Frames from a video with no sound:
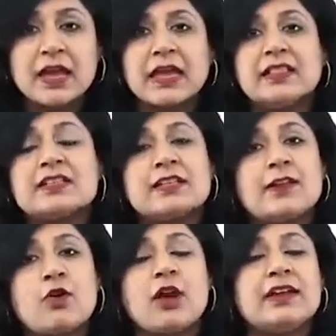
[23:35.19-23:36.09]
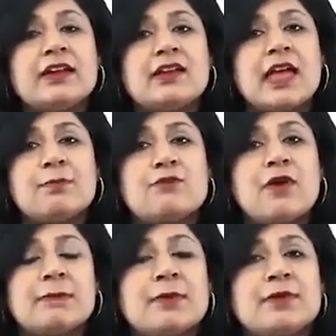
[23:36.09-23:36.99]
In this sclerotic type of
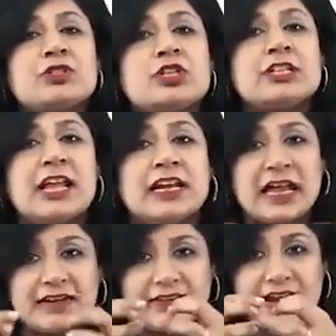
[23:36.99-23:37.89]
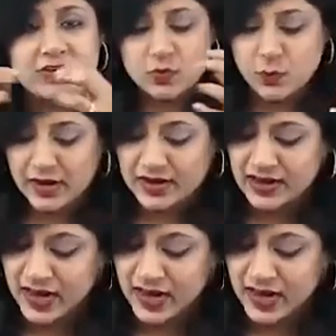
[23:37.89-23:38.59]
hypermature senile cataract, when I